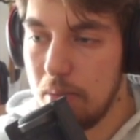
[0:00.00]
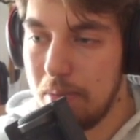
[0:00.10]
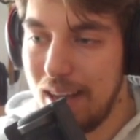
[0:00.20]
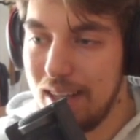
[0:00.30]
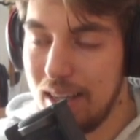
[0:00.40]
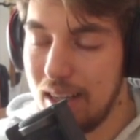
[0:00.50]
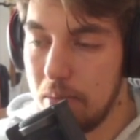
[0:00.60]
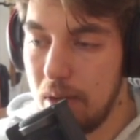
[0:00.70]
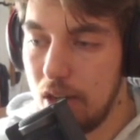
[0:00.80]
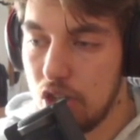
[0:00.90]
padding and
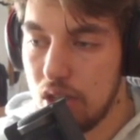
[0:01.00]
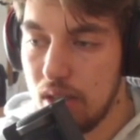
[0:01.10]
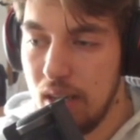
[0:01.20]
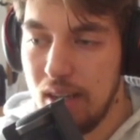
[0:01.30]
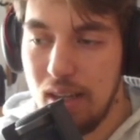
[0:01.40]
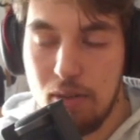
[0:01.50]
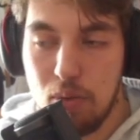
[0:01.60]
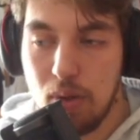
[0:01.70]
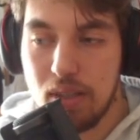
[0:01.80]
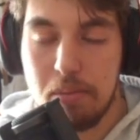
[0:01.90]
margin. If
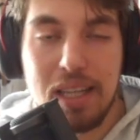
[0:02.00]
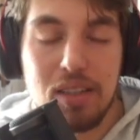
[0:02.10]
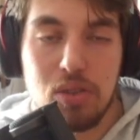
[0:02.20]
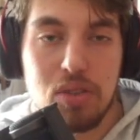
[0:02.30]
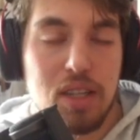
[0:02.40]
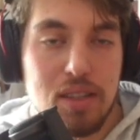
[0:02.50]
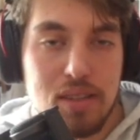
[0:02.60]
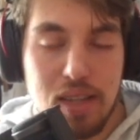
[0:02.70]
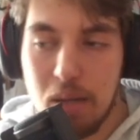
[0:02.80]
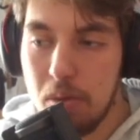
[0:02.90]
you want the padding to stay the
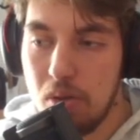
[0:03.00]
same,